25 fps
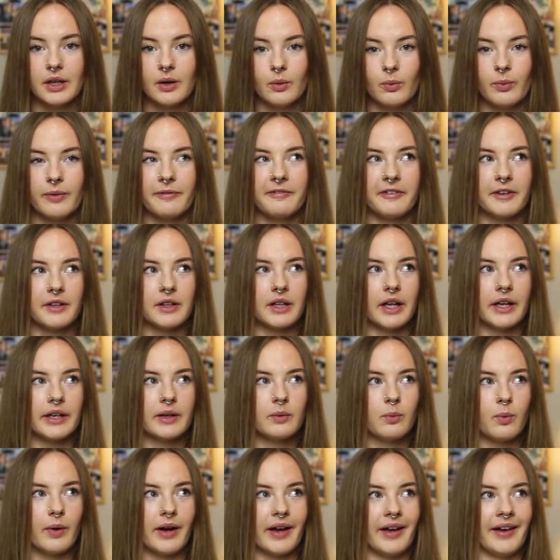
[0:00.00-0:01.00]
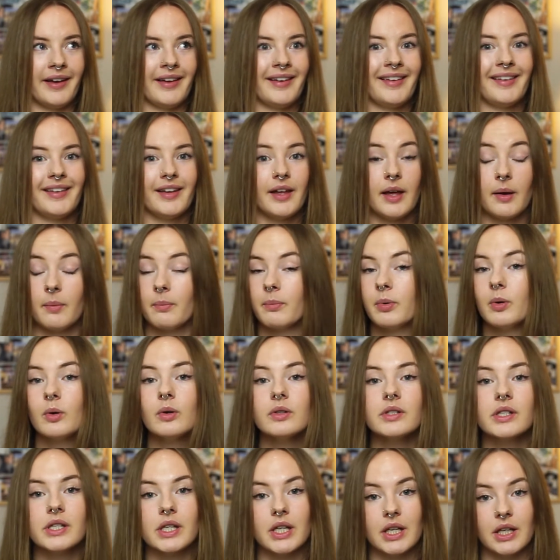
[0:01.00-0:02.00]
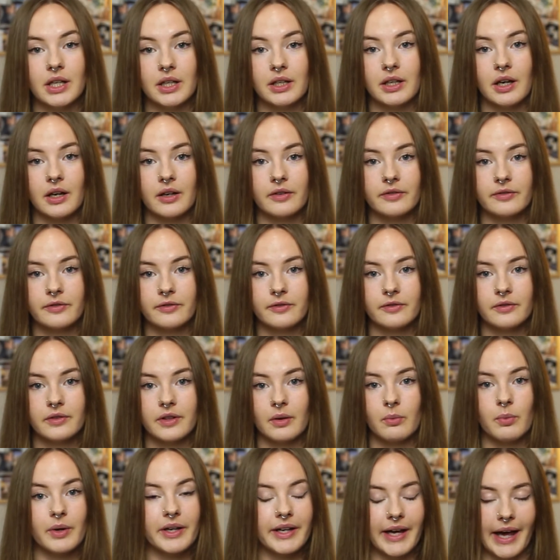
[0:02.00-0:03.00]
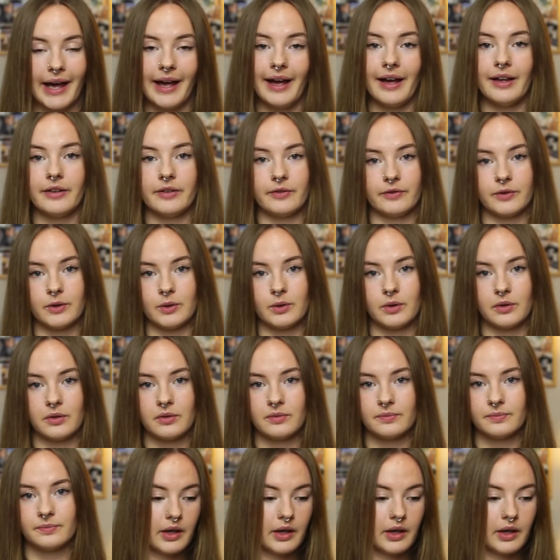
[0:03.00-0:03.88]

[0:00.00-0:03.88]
We feel like we're important enough, that we're cared for.